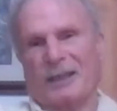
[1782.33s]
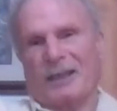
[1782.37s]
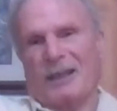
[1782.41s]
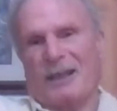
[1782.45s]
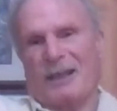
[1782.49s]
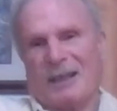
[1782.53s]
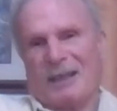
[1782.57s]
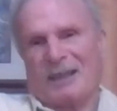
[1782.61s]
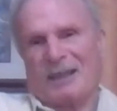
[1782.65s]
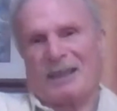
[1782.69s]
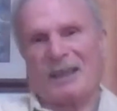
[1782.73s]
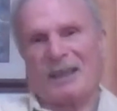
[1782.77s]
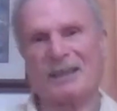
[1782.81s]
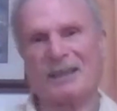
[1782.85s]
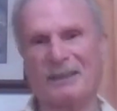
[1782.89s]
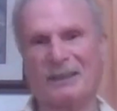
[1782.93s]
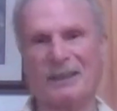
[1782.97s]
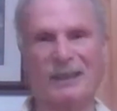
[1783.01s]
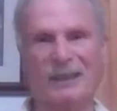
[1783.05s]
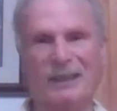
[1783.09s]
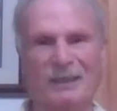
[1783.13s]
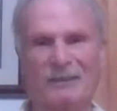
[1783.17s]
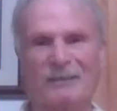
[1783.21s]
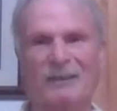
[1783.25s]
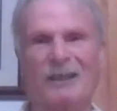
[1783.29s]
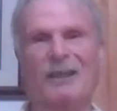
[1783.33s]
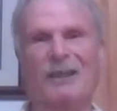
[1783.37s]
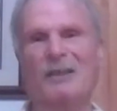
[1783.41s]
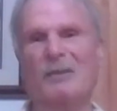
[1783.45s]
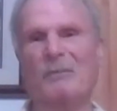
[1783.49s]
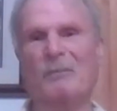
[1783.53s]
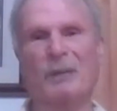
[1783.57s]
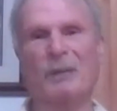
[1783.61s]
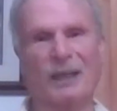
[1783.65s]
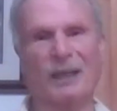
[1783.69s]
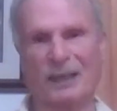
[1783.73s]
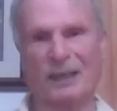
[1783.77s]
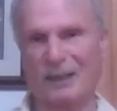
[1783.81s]
They cost like
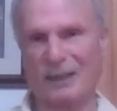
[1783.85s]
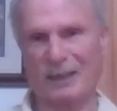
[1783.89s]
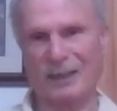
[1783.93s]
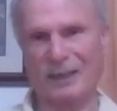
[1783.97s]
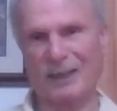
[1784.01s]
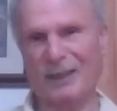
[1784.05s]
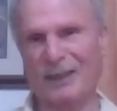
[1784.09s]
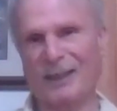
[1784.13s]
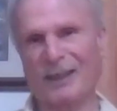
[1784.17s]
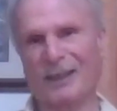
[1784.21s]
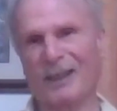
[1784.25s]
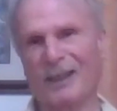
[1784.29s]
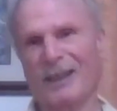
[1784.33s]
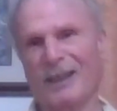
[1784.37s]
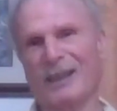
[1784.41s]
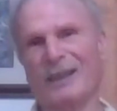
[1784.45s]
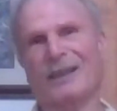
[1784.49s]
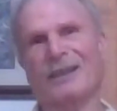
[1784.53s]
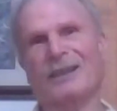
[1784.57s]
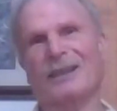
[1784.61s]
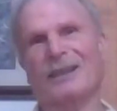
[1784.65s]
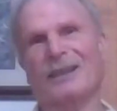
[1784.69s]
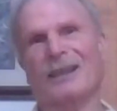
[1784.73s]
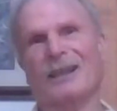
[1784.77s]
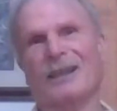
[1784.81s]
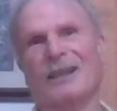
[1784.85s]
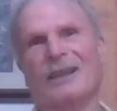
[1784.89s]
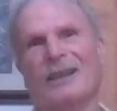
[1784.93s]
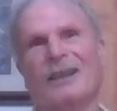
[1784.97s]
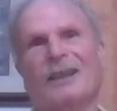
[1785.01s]
$100, and